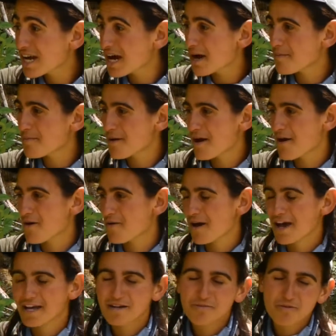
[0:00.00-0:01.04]
about
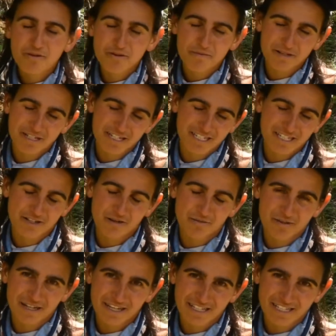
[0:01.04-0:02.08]
edible and medicinal
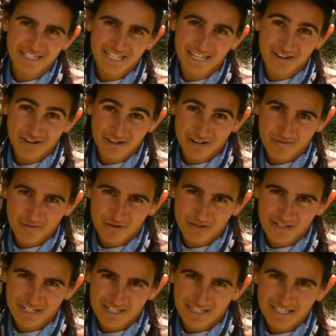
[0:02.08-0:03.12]
plants in our
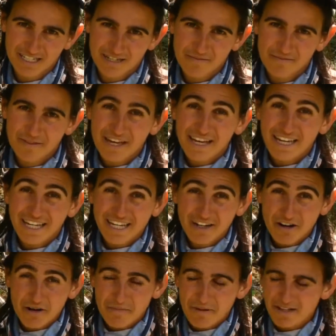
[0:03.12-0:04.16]
communities. Here
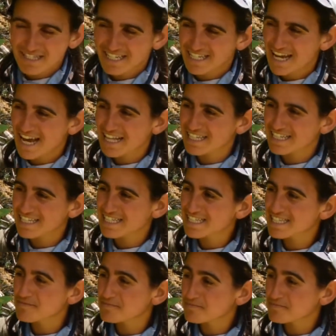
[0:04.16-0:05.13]
at Mount St. Helens,